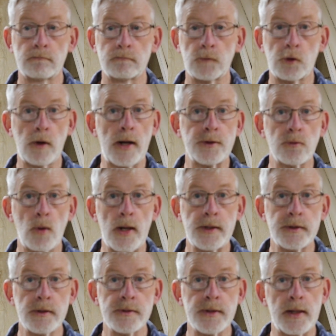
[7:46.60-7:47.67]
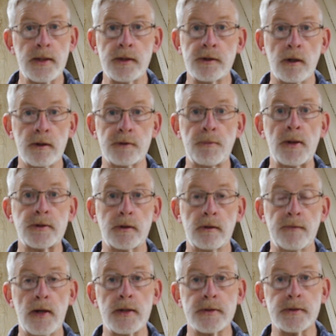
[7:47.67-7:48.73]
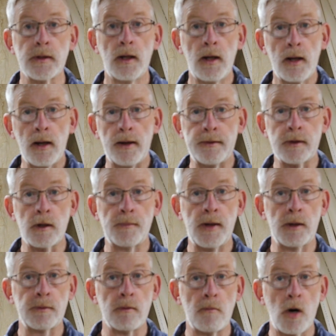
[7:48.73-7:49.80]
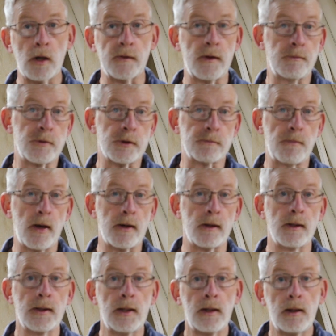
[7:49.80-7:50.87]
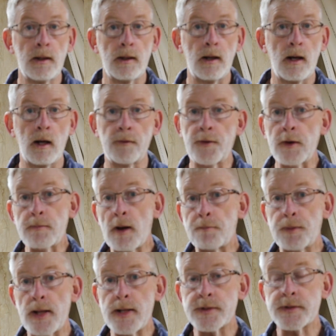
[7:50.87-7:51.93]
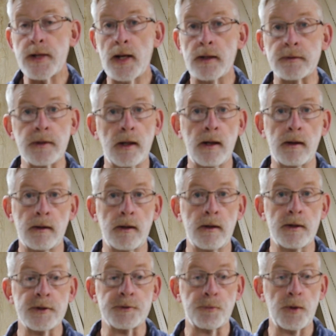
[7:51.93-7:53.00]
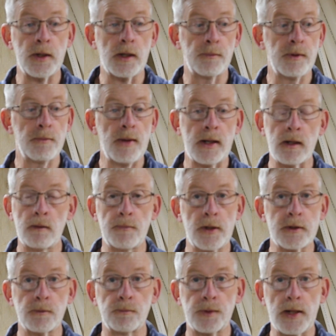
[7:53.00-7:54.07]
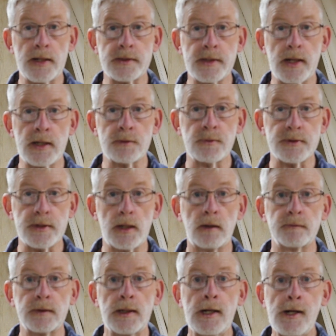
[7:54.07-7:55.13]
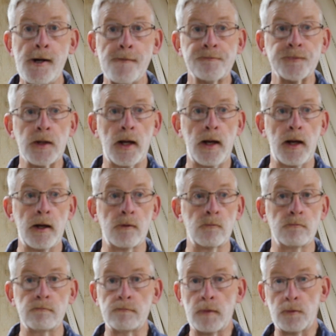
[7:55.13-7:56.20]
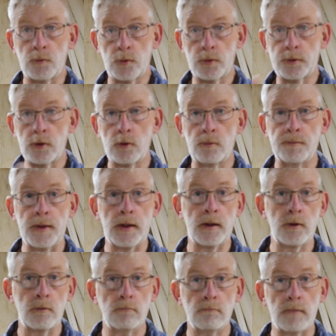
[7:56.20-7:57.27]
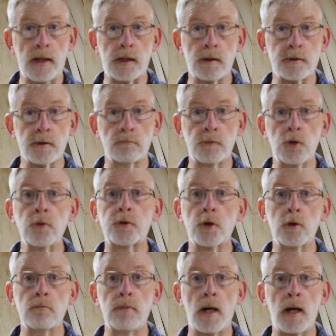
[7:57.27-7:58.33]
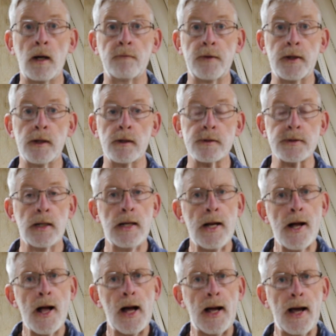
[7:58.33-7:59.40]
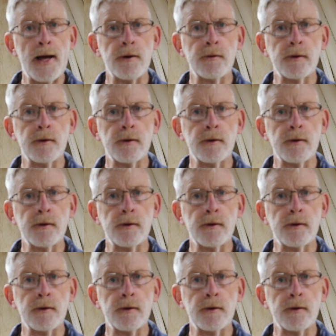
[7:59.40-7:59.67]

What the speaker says: graduations, any special events, and you're going to be able to market them just better. Think about plant stands. Here this spring, I'll be making a bunch of plant stands myself, and we'll be making some YouTube videos. I had a